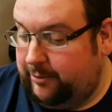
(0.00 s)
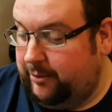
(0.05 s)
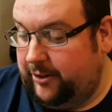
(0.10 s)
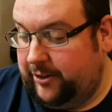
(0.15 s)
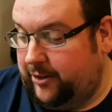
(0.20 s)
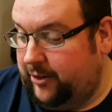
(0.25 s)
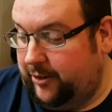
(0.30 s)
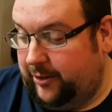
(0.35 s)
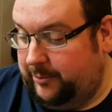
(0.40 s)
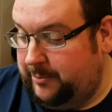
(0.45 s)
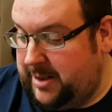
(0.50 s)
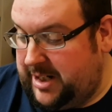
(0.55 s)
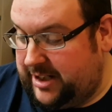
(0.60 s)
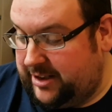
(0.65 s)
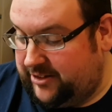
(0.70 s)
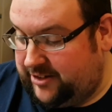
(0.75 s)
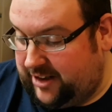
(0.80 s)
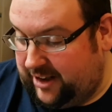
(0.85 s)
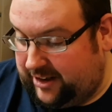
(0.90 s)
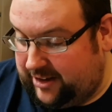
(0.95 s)
one's got
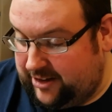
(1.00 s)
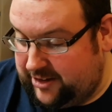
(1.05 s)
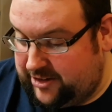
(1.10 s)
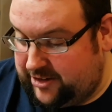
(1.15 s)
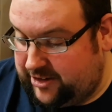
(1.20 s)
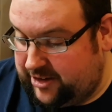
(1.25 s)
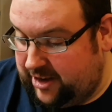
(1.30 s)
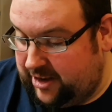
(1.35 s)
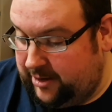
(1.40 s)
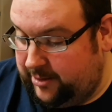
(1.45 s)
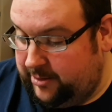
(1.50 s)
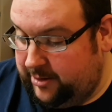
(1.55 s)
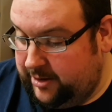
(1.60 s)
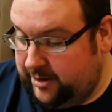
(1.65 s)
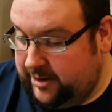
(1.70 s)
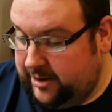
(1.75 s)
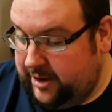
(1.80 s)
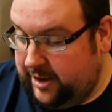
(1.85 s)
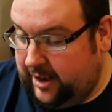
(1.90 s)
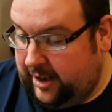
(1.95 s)
Amiga stickers. So
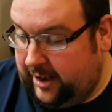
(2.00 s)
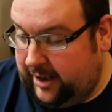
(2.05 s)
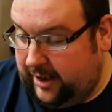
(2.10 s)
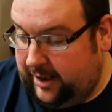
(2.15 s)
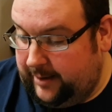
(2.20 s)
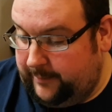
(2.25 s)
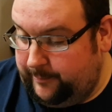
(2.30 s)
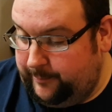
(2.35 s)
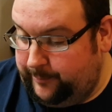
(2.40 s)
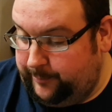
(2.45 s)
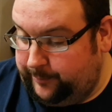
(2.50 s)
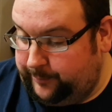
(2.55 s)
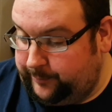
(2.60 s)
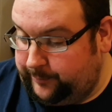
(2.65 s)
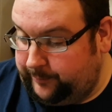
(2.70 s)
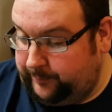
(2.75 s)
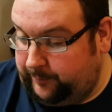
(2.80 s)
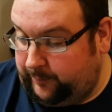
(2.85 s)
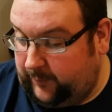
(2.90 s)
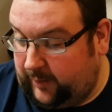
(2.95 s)

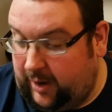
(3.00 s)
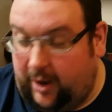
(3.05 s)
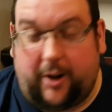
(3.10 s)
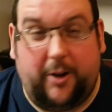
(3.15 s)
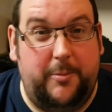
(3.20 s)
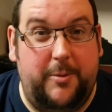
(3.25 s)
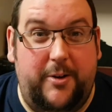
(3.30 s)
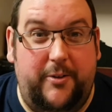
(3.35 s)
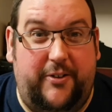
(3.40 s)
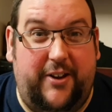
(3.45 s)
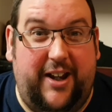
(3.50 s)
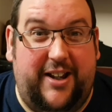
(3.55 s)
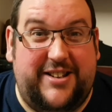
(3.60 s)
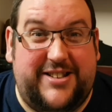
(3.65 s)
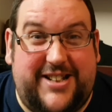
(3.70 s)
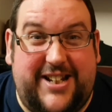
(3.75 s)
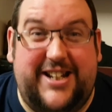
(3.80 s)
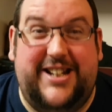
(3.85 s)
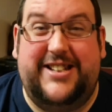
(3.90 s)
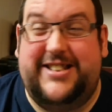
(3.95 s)
I removed the
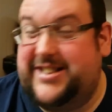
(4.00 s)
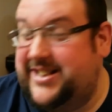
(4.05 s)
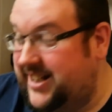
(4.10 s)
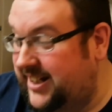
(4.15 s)
ST